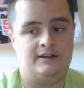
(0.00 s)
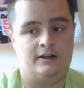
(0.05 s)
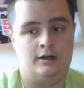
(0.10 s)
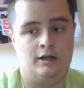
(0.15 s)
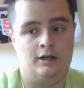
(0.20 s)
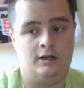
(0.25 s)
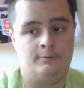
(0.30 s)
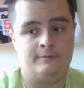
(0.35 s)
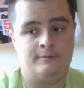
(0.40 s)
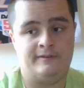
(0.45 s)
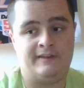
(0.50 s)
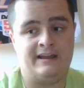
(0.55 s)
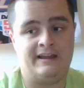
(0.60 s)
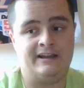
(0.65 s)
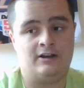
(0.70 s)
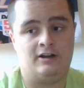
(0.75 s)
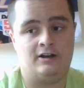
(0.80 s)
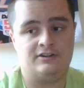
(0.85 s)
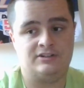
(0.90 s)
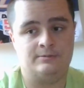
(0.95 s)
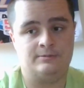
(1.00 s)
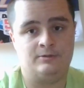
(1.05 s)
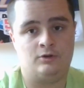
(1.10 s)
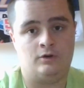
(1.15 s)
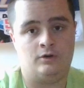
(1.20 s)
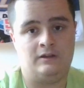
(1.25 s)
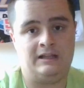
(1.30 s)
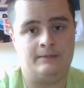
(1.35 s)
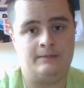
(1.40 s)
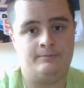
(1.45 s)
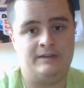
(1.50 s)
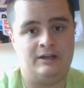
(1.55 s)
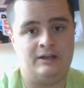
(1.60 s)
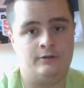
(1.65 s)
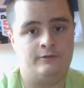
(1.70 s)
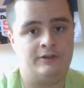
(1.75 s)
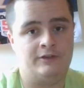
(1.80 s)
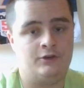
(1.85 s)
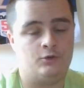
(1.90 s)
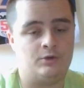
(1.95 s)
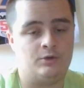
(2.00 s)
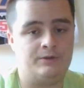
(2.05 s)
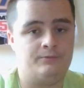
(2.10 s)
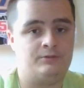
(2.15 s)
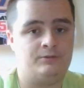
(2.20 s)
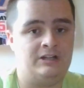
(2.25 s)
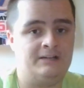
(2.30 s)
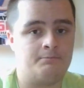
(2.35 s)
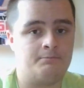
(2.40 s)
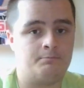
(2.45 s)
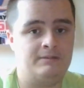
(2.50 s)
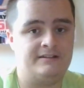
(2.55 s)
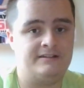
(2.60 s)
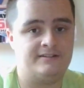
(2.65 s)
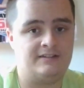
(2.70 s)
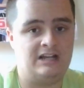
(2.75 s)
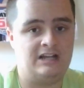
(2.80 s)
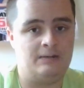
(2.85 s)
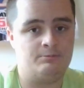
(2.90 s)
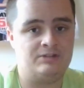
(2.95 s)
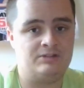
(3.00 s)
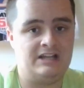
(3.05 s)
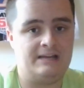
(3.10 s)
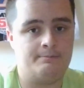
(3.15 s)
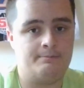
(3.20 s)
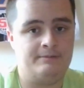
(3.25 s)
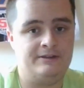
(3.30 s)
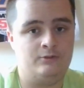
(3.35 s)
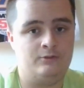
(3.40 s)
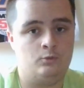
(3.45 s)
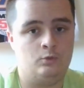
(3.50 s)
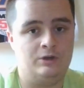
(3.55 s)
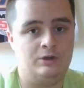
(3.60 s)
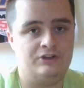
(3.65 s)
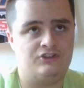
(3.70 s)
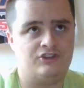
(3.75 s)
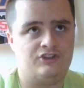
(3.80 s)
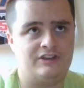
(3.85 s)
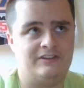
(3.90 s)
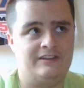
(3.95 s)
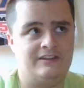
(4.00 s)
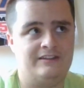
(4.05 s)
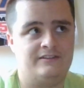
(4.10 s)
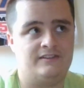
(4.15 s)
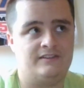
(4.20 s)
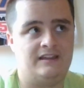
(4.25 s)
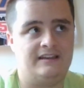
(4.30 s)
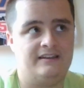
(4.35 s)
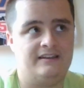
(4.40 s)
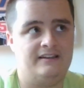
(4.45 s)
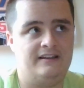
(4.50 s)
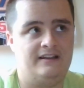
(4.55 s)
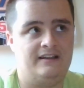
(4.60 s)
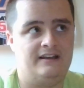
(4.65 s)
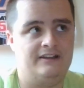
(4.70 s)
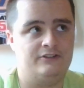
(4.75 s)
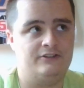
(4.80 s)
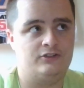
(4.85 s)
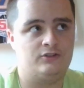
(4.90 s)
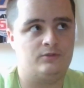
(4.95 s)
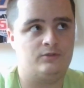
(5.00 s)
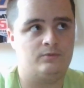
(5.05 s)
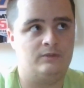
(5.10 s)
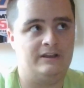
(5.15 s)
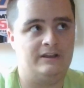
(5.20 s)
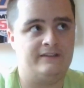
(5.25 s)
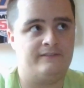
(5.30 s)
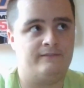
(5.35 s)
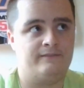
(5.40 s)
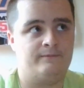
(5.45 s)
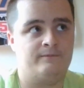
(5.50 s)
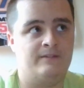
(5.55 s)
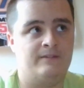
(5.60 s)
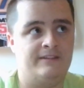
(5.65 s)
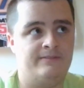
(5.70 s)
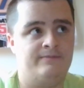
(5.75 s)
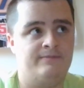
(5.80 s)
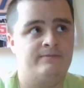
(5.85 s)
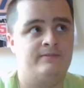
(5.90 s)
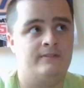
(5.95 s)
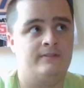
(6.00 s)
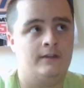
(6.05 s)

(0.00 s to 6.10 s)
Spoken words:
And that caused him to go a lap down. And then green flag pit stops happened, which I think it's then